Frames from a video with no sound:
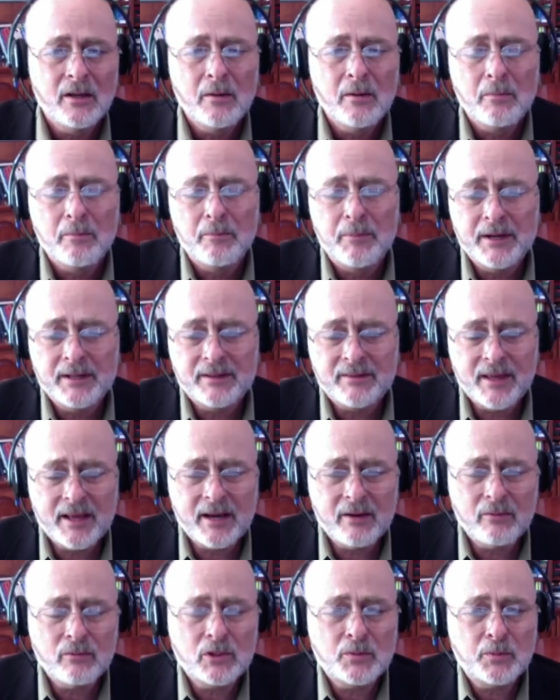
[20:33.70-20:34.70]
But
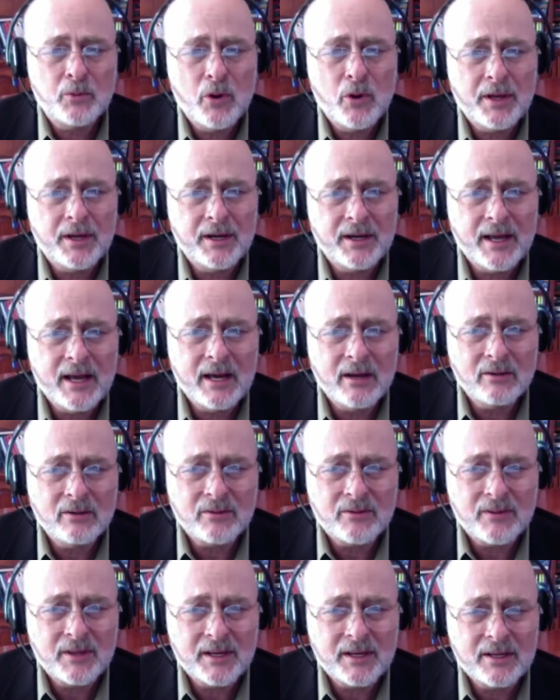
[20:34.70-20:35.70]
then it was pointed
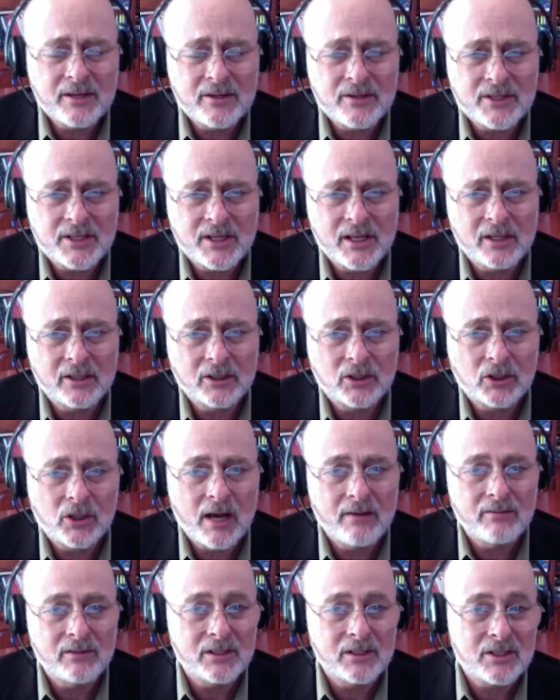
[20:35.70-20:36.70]
out that interstellar
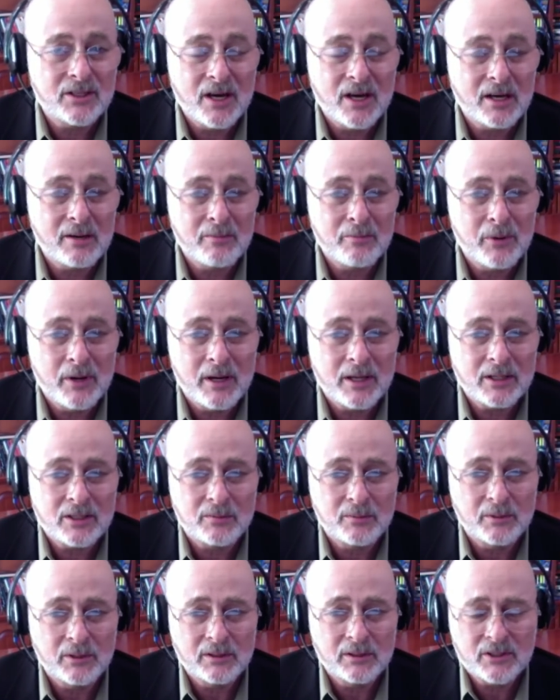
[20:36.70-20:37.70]
travel is not
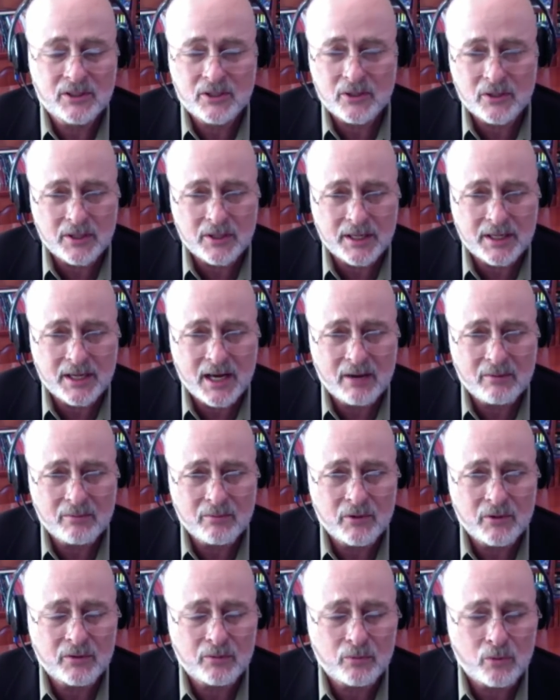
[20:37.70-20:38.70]
impossible, certainly not
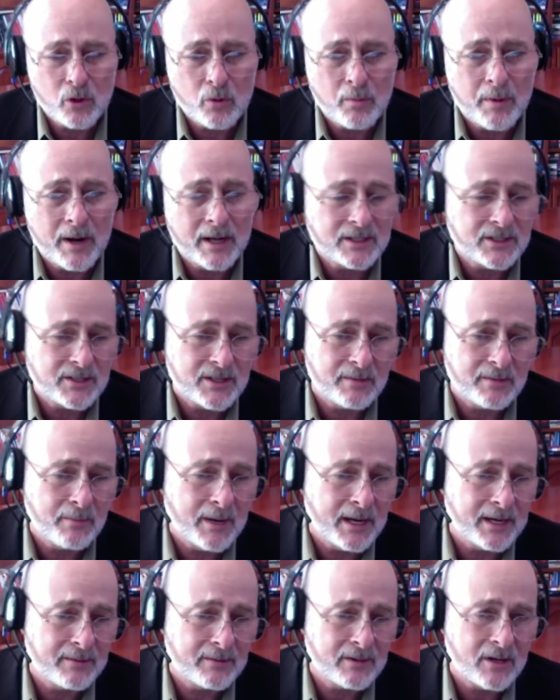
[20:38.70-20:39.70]
with robots that
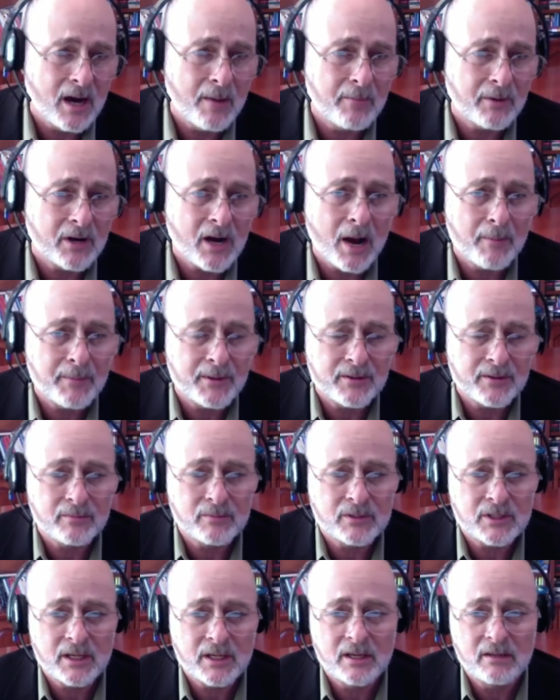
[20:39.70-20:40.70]
might co copy
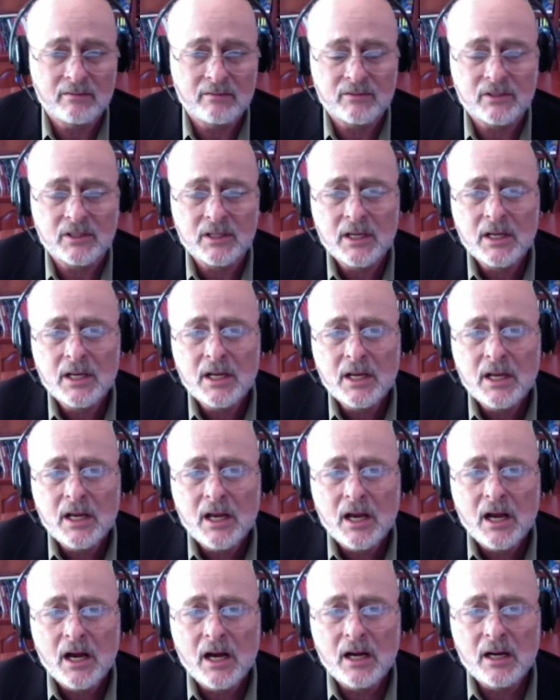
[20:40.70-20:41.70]
themselves.
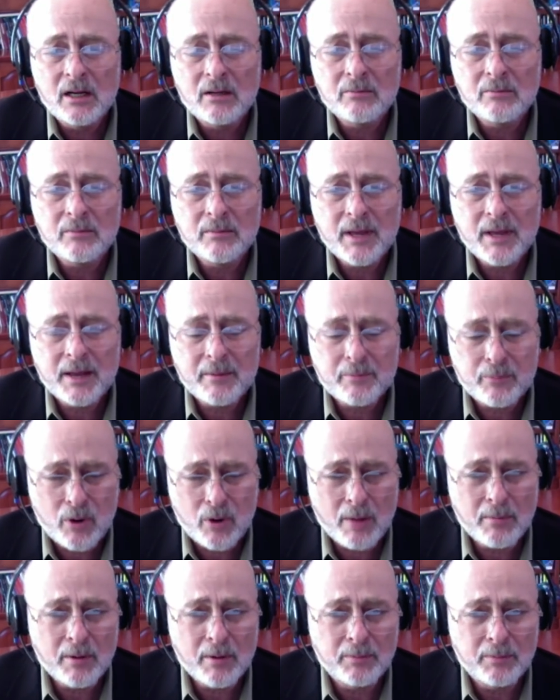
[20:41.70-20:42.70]
Um, and
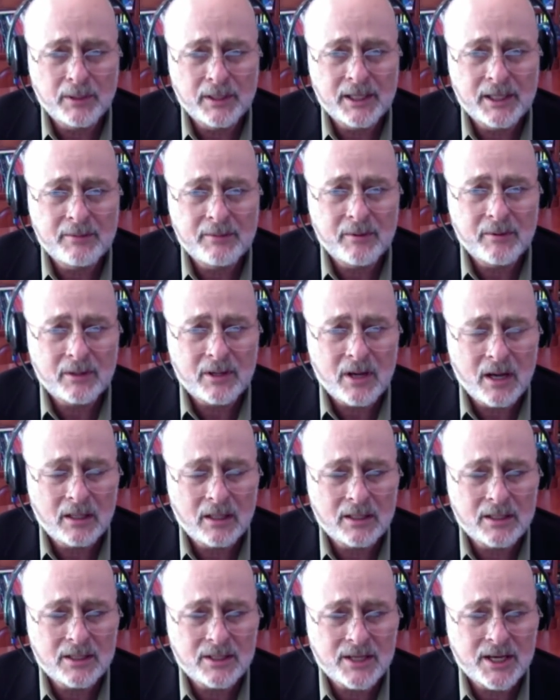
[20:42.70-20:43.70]
probably
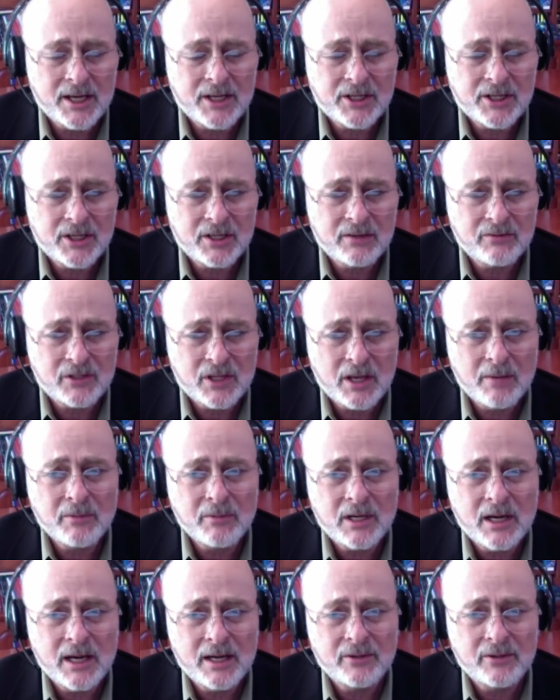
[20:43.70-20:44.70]
colonization of some
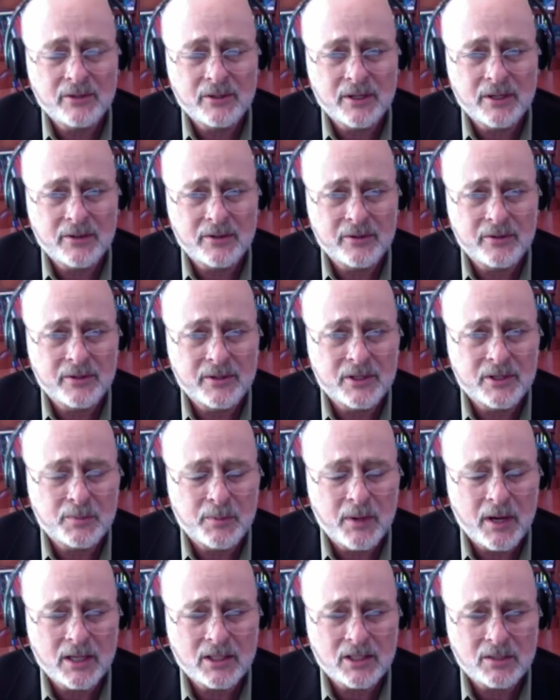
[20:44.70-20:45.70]
kind or another is
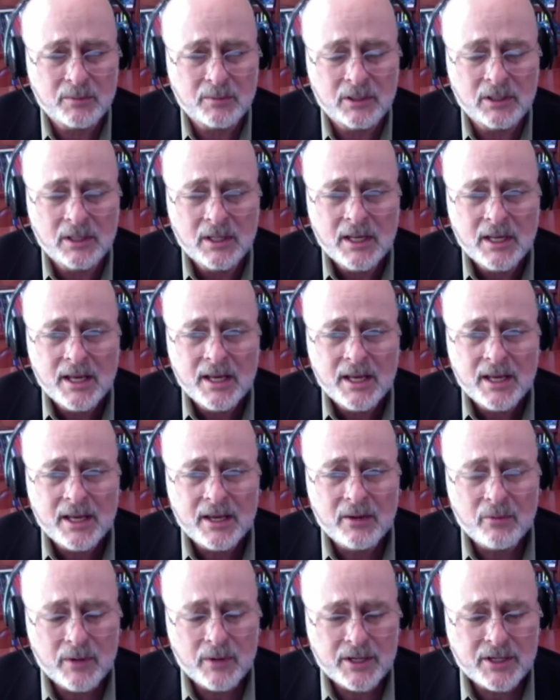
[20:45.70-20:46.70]
possible,
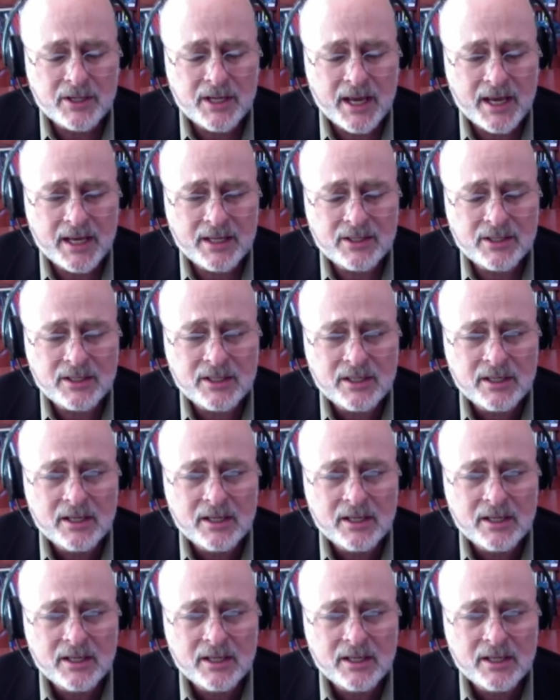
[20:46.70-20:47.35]
in which case